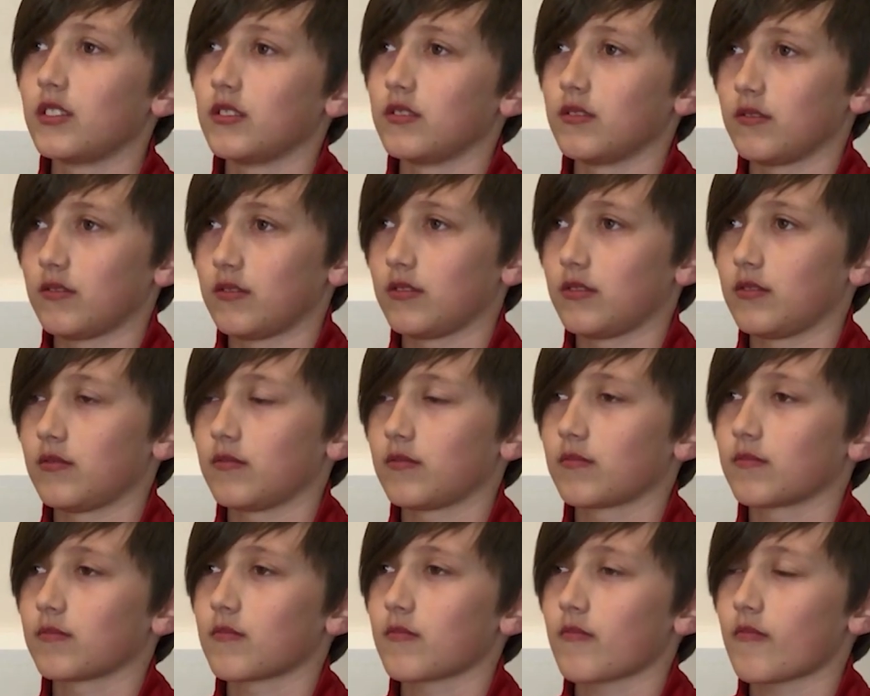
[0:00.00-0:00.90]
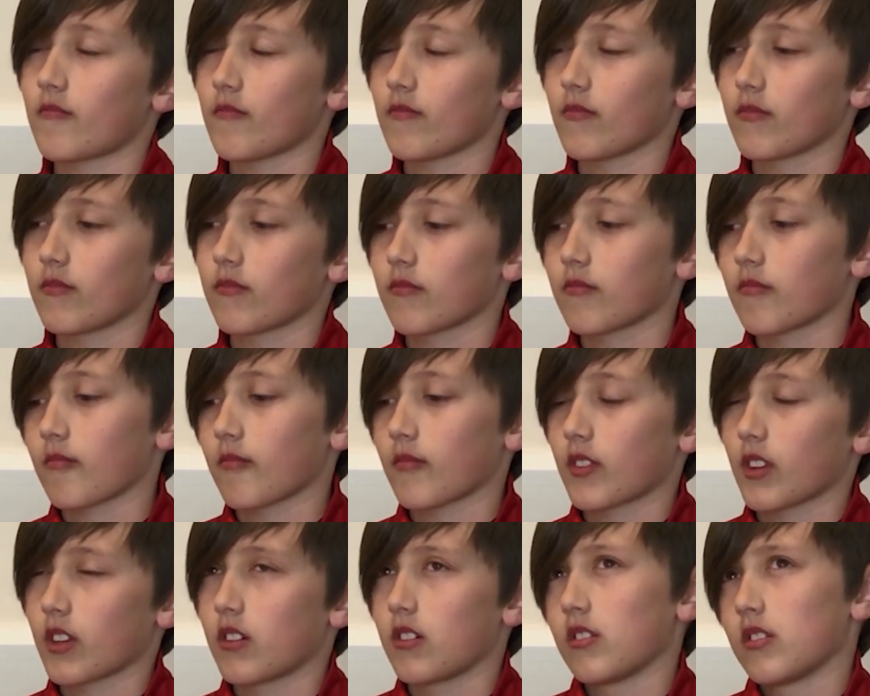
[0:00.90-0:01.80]
12, so what are you playing now?
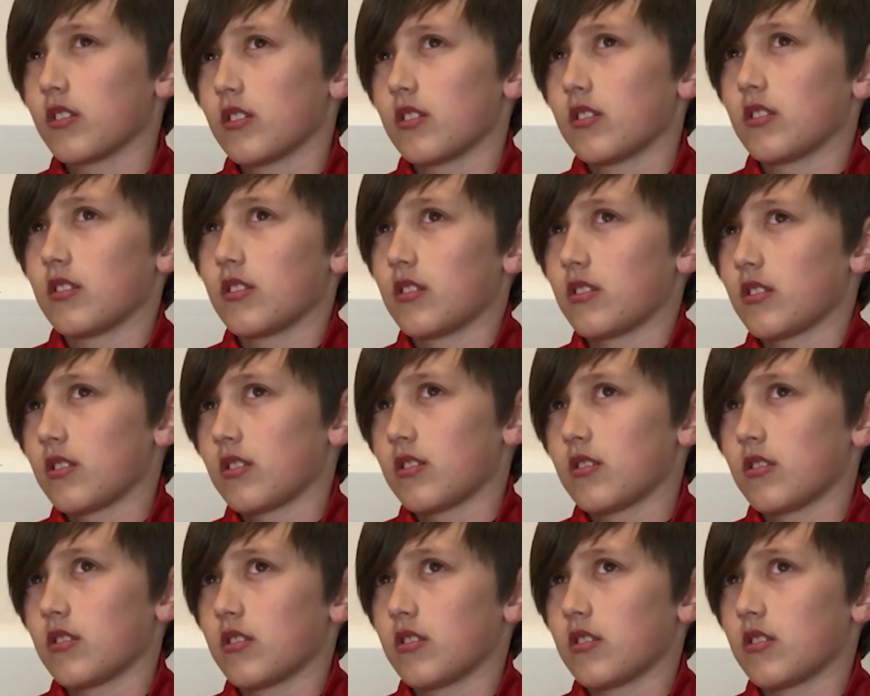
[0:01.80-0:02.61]
9-a-side?